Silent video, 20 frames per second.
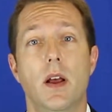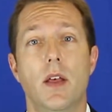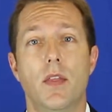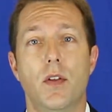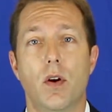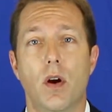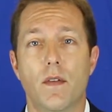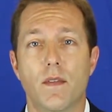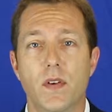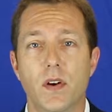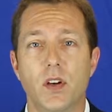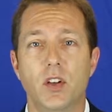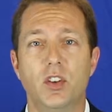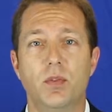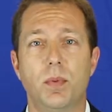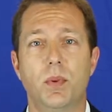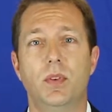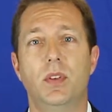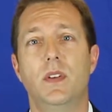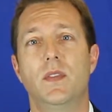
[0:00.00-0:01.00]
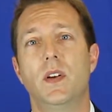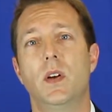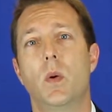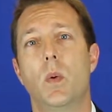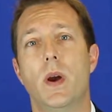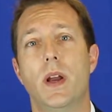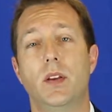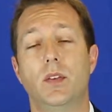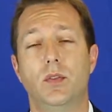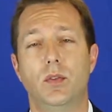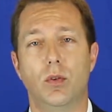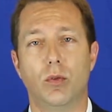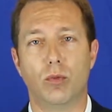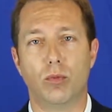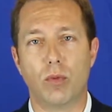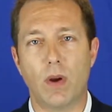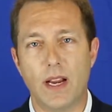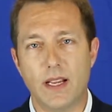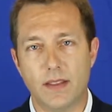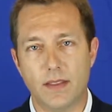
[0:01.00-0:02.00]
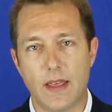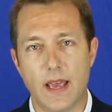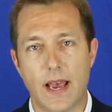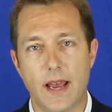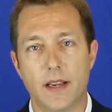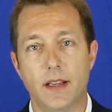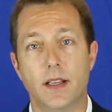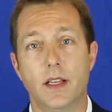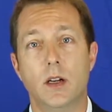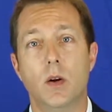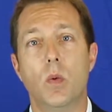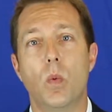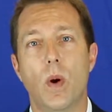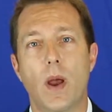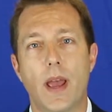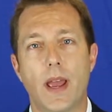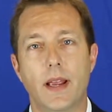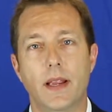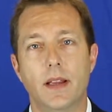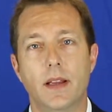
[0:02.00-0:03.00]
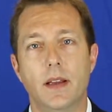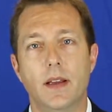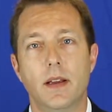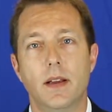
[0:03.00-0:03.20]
There are very specific ways to write that in a way